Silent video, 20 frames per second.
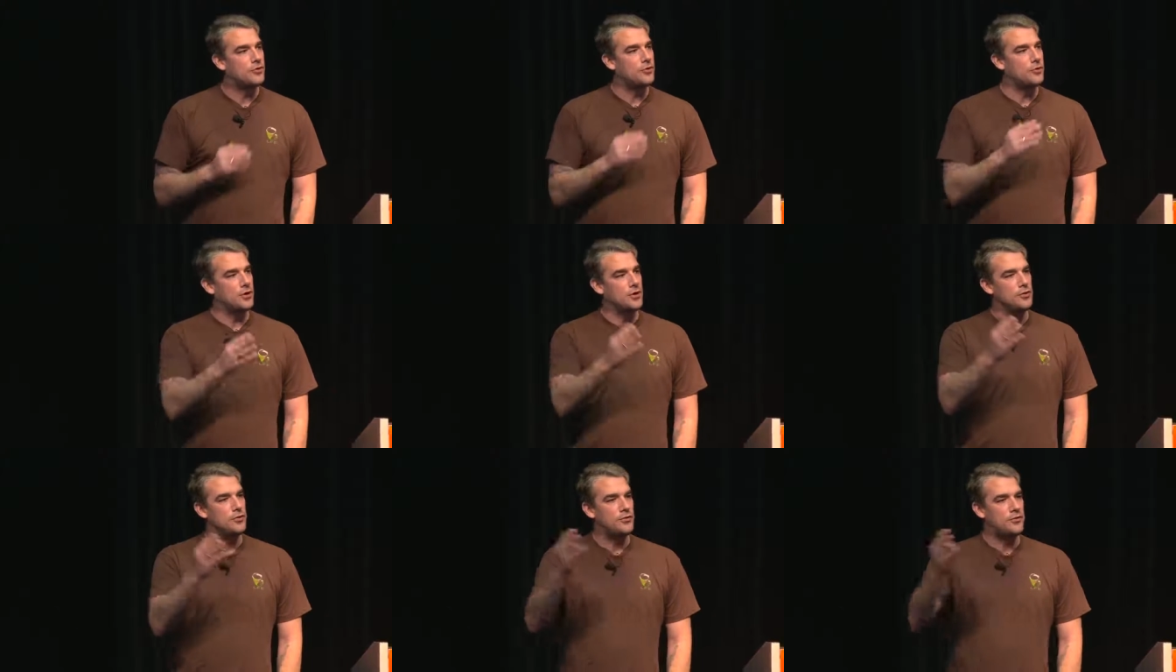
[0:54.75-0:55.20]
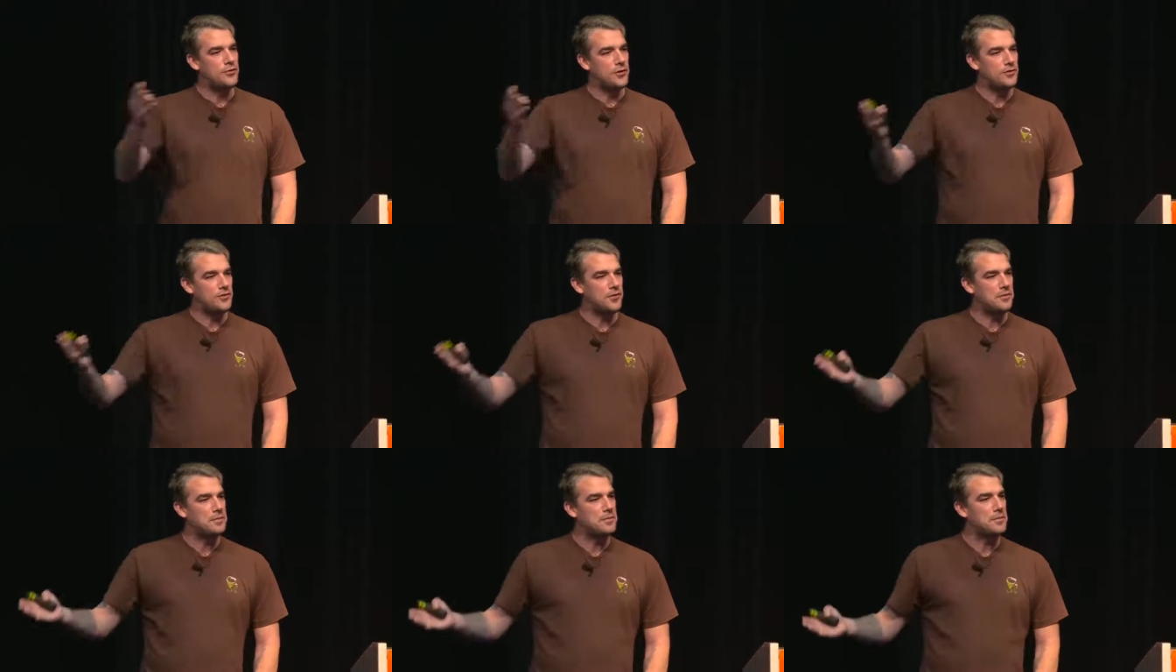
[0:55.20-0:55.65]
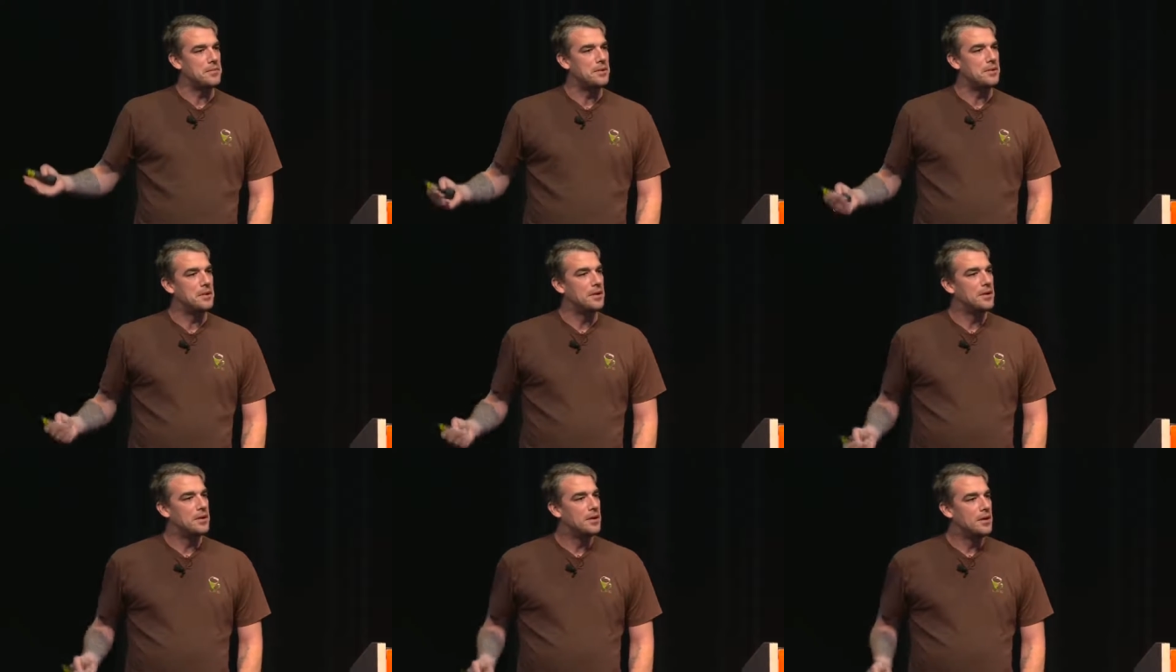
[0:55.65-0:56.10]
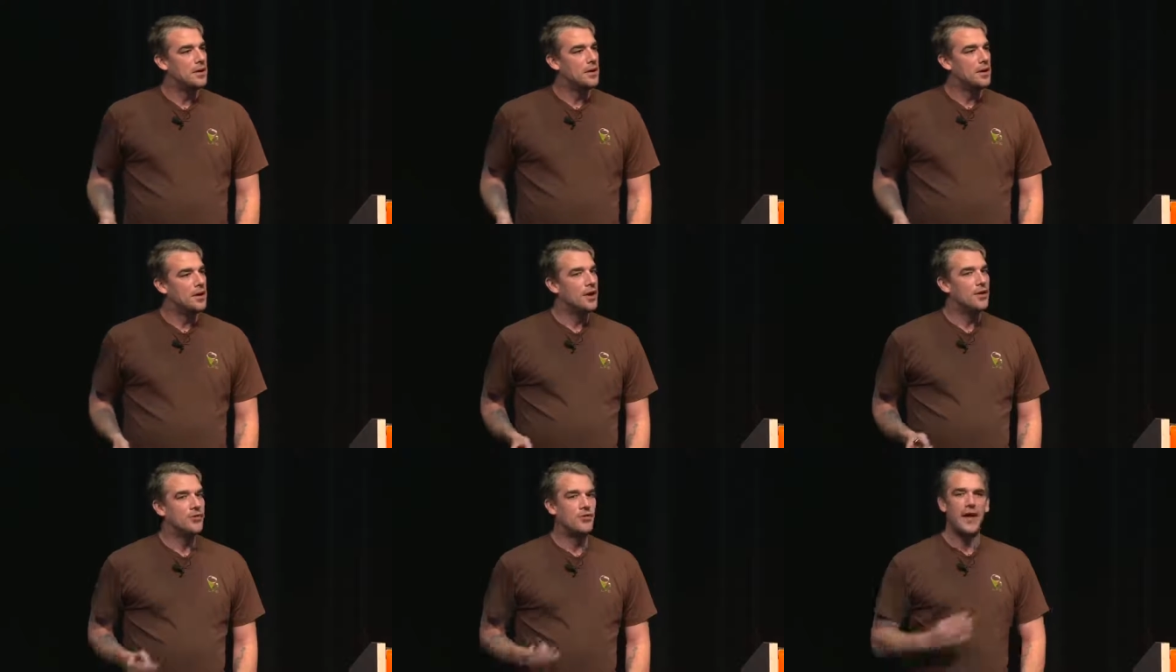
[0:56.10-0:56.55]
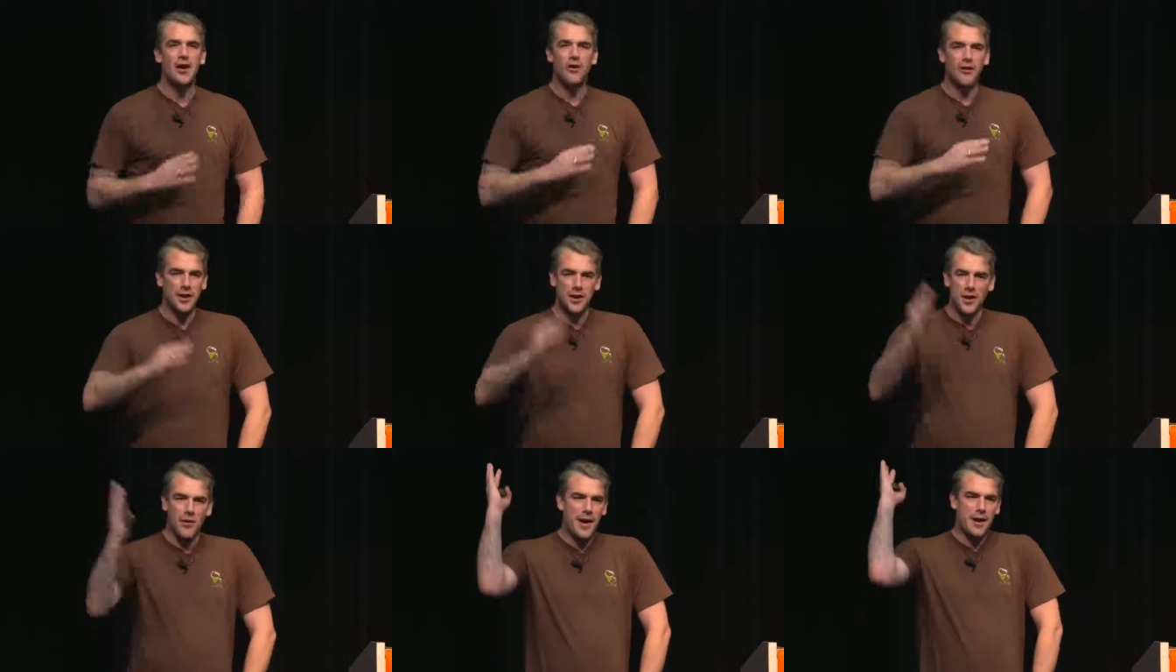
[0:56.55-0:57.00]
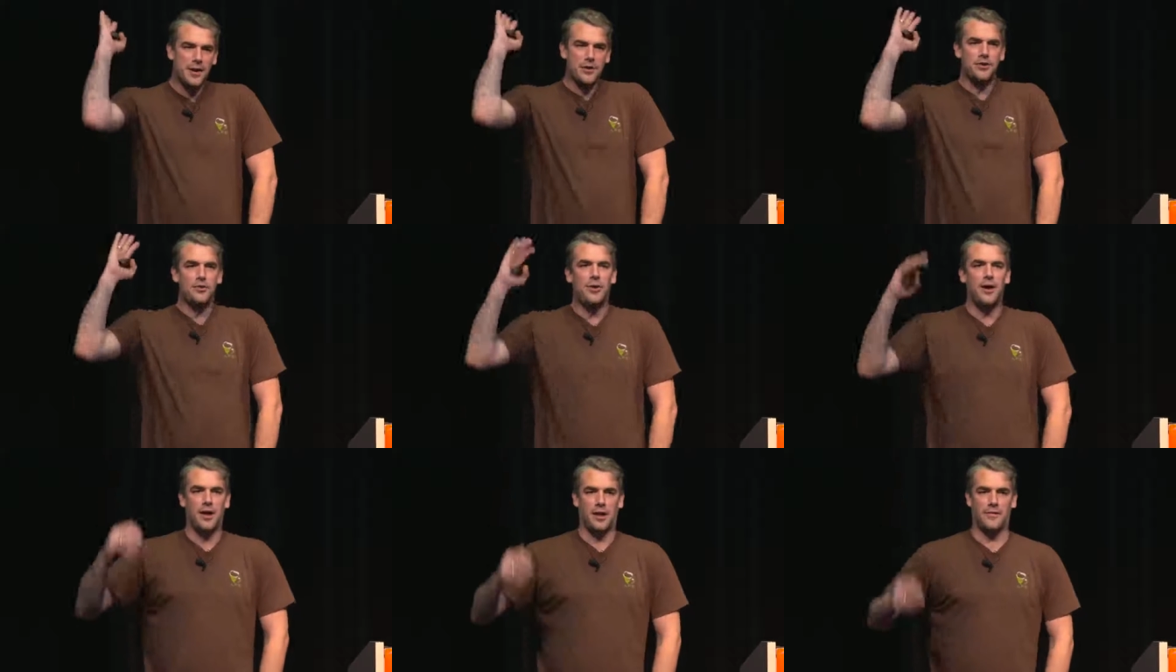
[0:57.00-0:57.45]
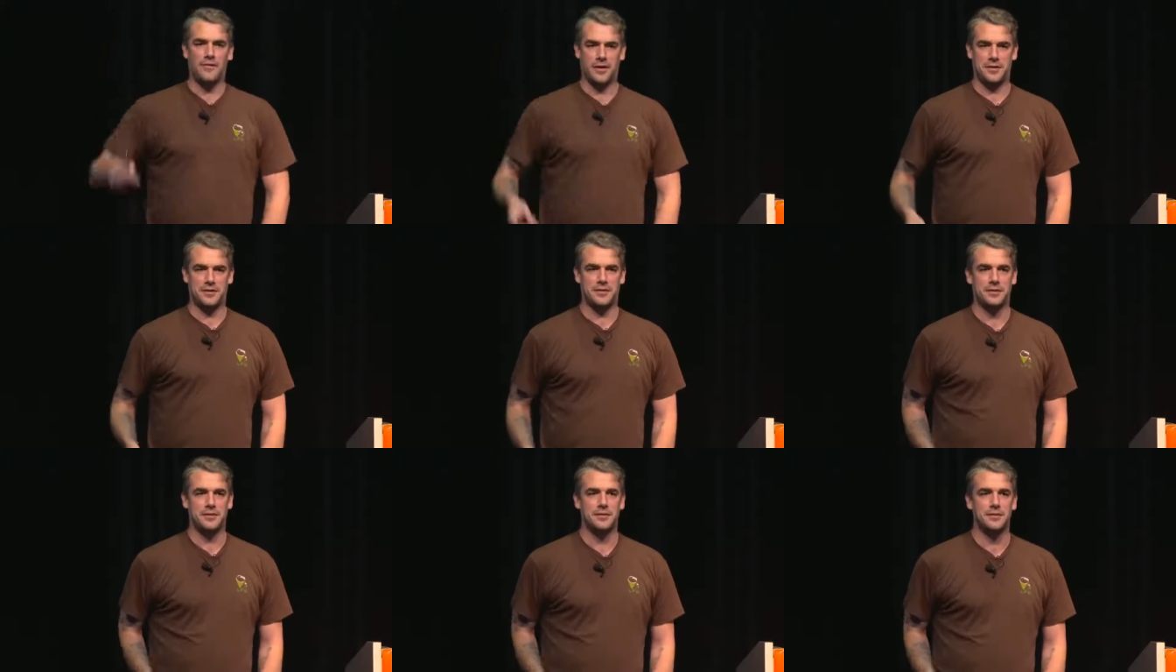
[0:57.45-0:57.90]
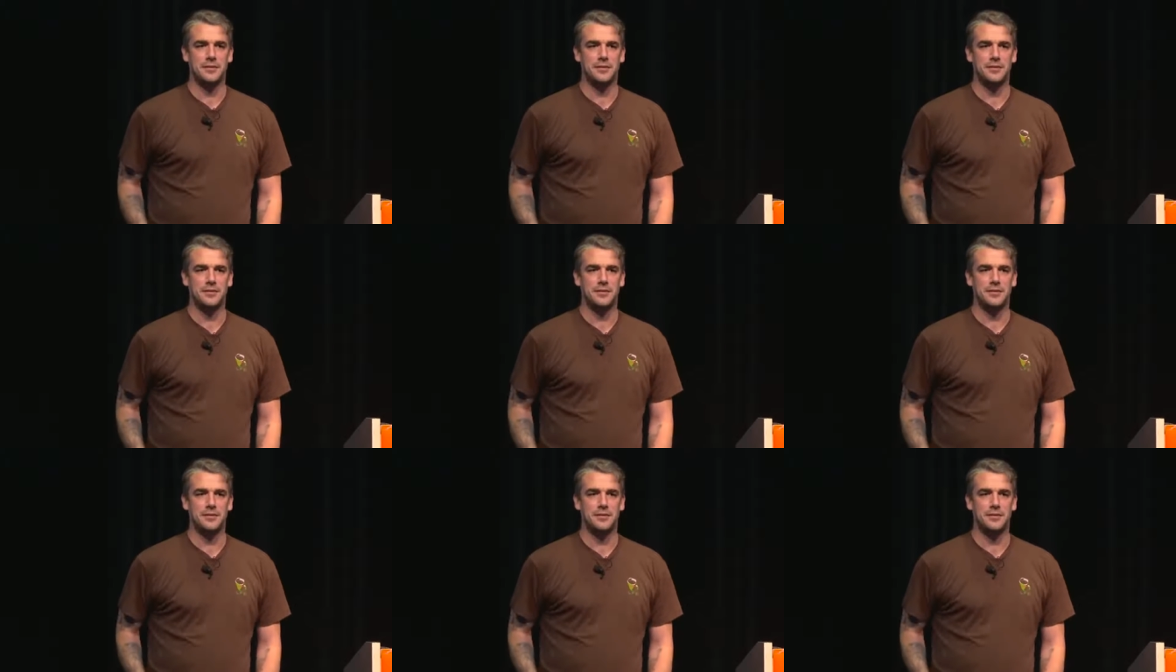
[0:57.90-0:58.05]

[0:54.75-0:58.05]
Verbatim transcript: to a new system, they already know how to do all of it